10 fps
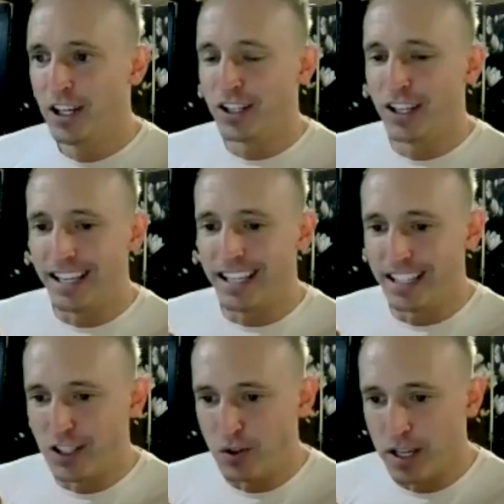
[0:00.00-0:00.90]

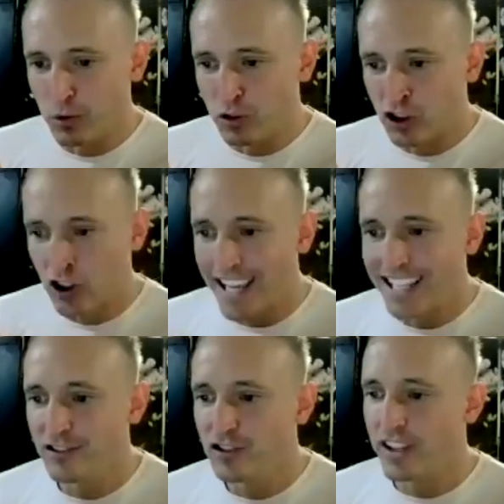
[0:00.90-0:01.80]
it will
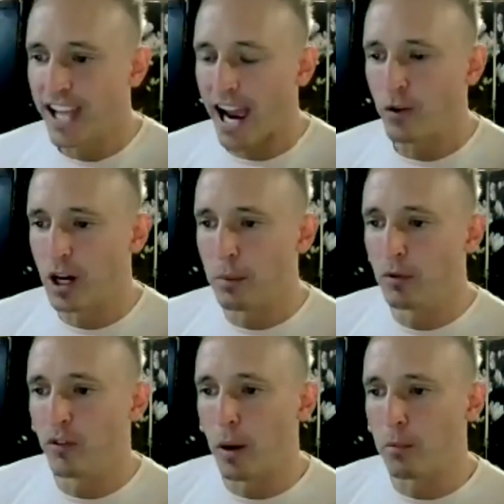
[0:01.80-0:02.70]
change the outcome of
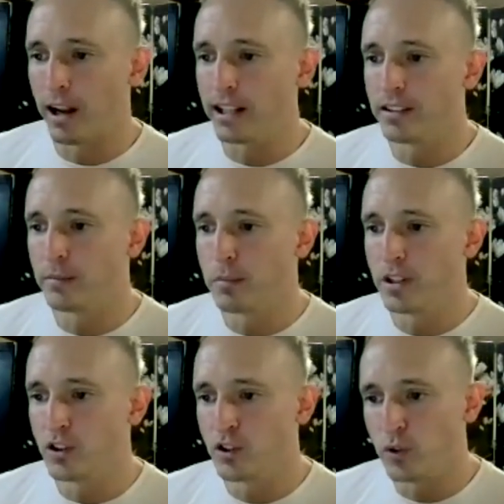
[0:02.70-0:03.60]
that brand,
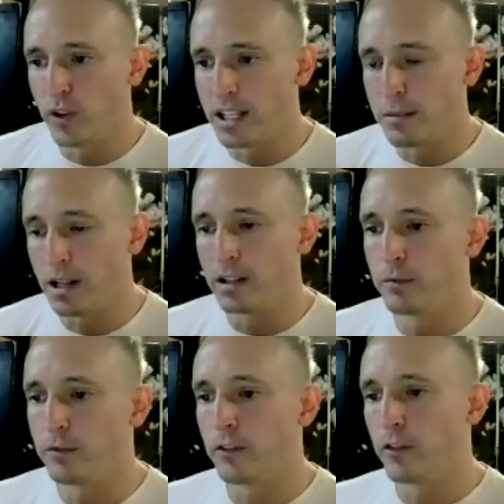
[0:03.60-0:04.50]
because you're then emailing them
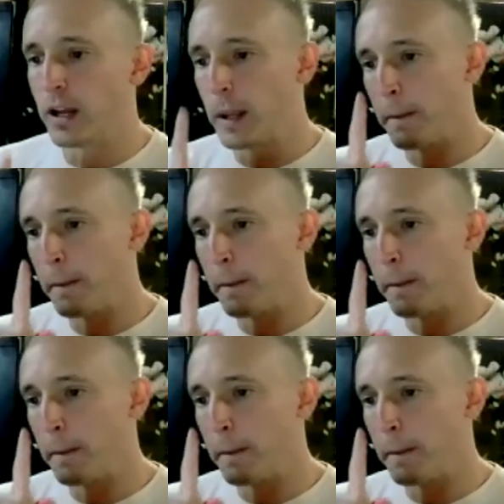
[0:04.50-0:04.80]
for free.